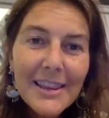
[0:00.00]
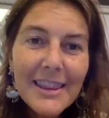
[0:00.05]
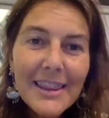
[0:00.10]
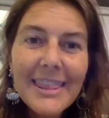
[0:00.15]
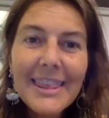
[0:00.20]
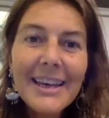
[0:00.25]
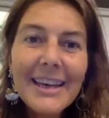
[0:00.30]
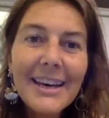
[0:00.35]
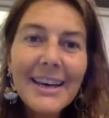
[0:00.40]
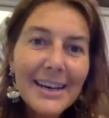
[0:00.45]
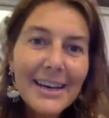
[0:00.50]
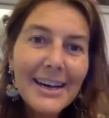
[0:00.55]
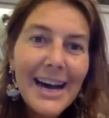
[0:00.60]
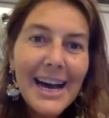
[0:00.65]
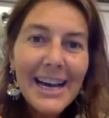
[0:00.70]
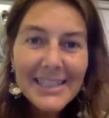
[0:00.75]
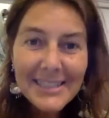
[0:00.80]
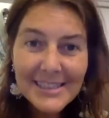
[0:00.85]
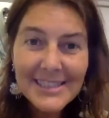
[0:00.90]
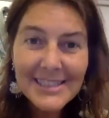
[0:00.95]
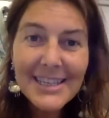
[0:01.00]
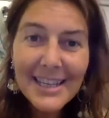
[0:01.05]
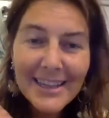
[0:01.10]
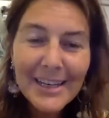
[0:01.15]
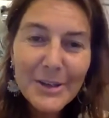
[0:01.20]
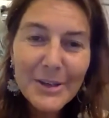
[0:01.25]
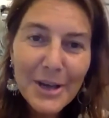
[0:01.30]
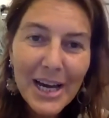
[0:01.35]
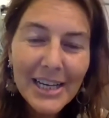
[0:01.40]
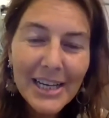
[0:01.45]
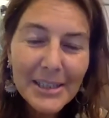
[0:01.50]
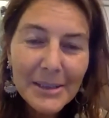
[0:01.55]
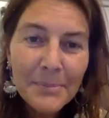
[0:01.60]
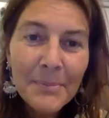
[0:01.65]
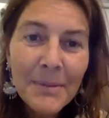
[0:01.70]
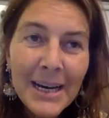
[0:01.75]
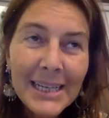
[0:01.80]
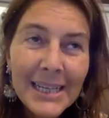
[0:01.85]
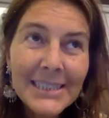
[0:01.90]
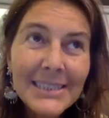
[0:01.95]
the idea that you had in
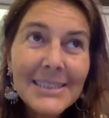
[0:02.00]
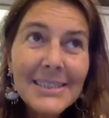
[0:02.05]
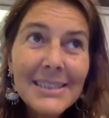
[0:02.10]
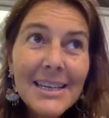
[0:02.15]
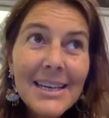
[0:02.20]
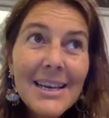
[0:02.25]
mind,